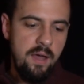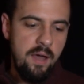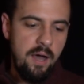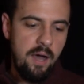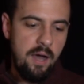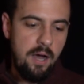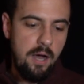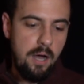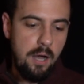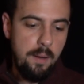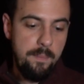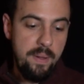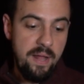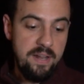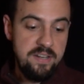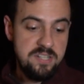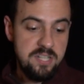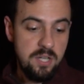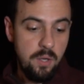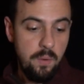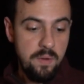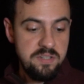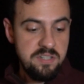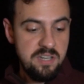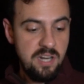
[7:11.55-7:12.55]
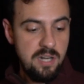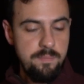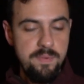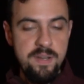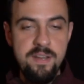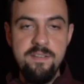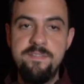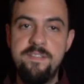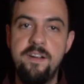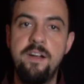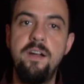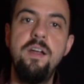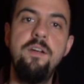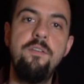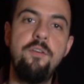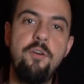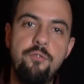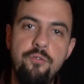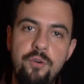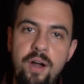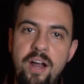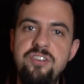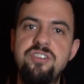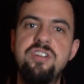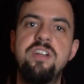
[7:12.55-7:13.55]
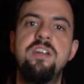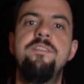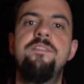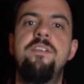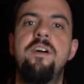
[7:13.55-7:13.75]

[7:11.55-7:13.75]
And so it's going to be very refreshing,